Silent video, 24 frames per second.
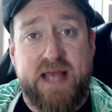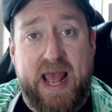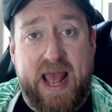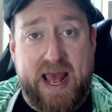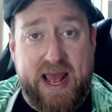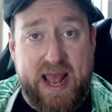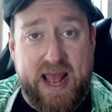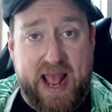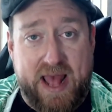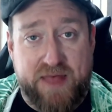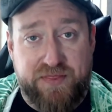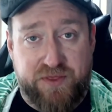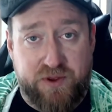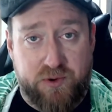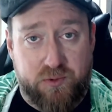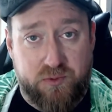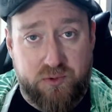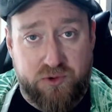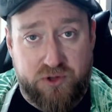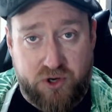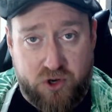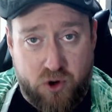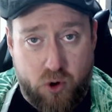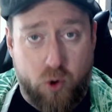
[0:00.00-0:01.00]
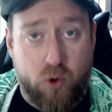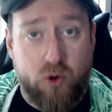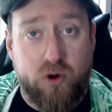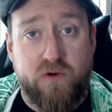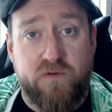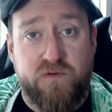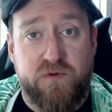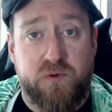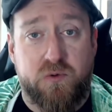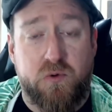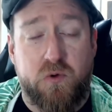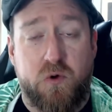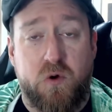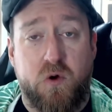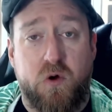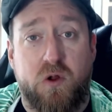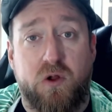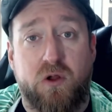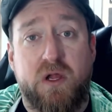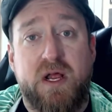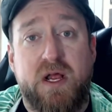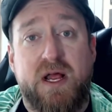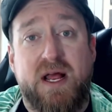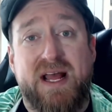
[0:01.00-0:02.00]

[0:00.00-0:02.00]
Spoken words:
at the core of the role